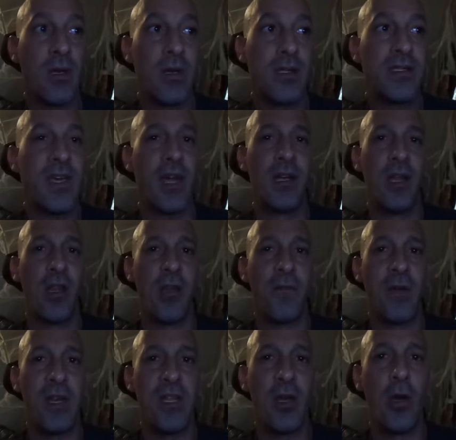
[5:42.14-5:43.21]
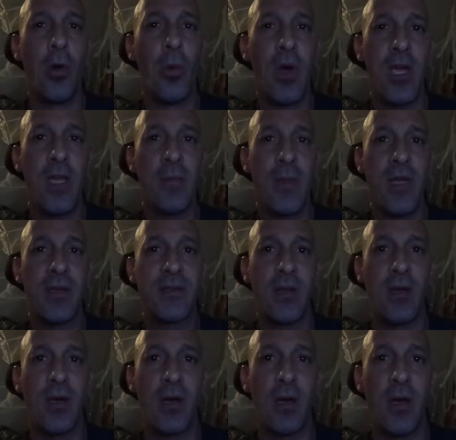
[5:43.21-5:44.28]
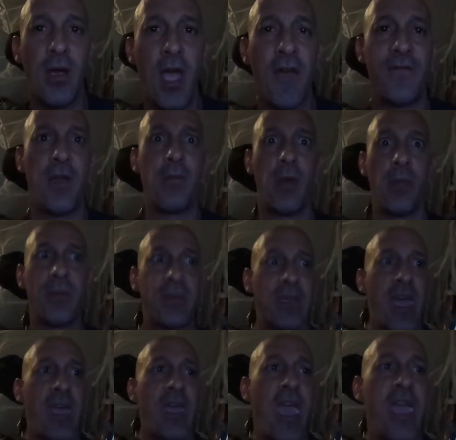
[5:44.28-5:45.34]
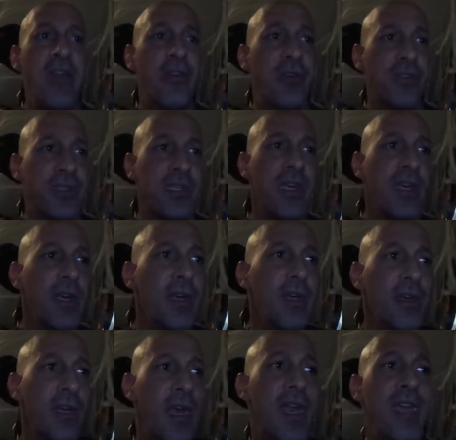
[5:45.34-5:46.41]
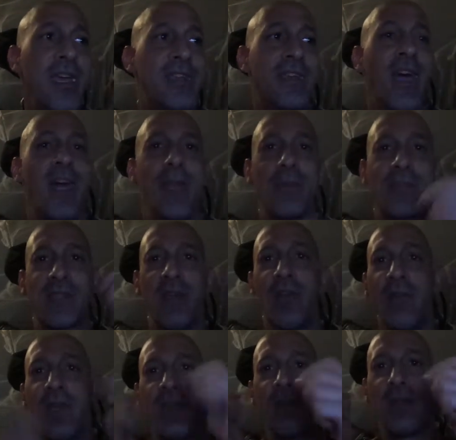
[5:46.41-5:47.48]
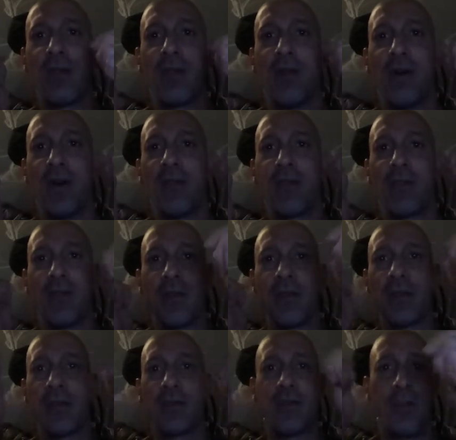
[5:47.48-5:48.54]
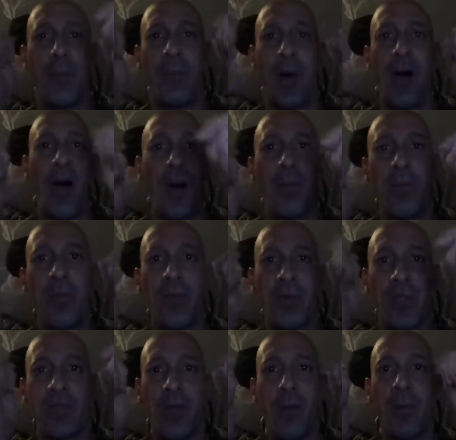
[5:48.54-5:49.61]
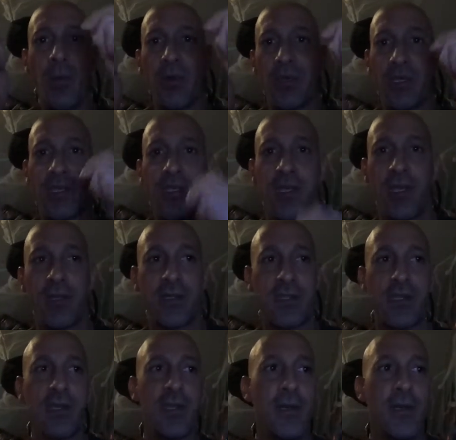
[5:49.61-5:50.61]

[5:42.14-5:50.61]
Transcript: He's got another video where he makes FMMK haters. He's got himself hitting the bob with a dummy with the sticks.